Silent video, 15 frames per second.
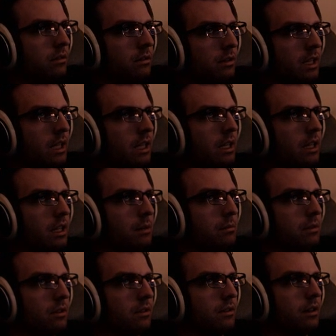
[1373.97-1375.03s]
They need to keep
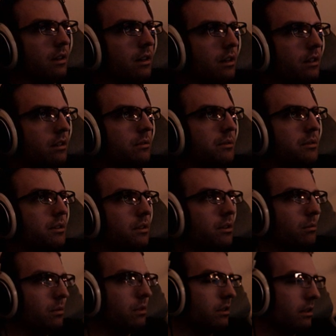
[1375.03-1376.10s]
the style with the
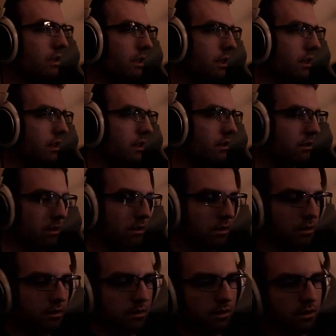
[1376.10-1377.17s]
human-looking
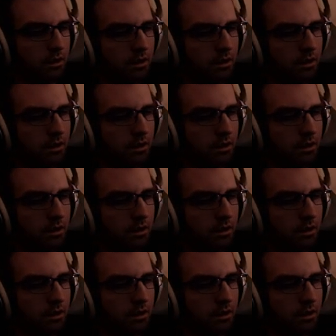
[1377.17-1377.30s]
characters.